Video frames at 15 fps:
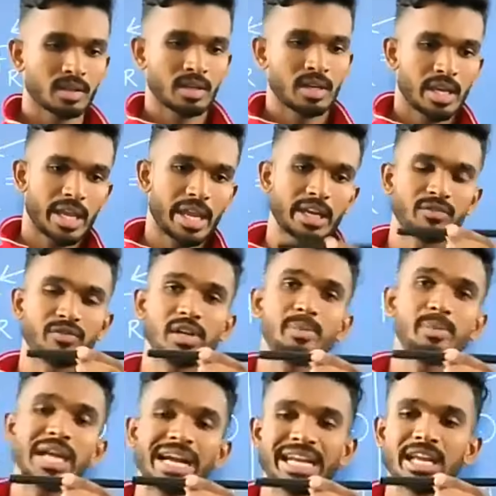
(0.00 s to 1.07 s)
It will be
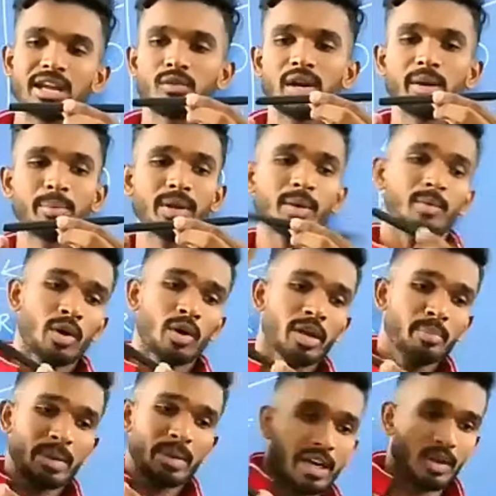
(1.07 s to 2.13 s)
at equilibrium or it
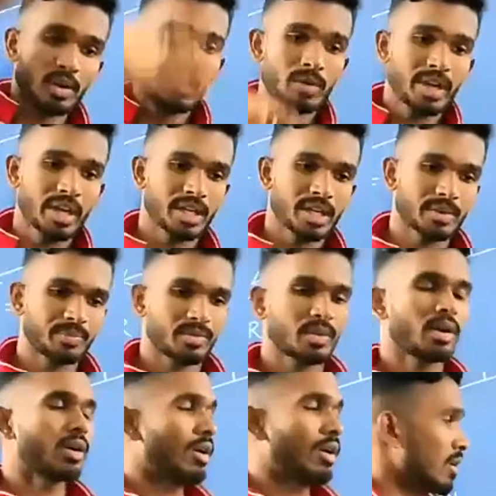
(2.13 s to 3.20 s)
begin to rotate.
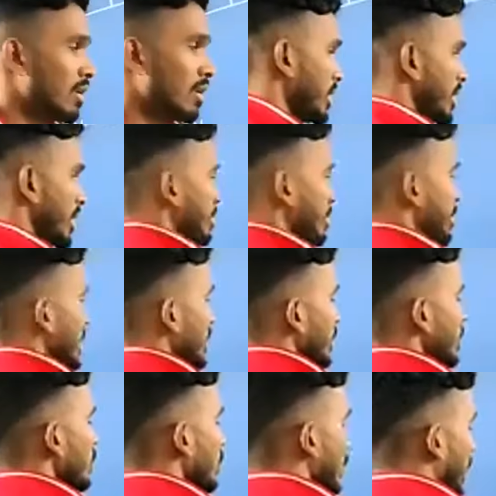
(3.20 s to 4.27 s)
It begin to rotate.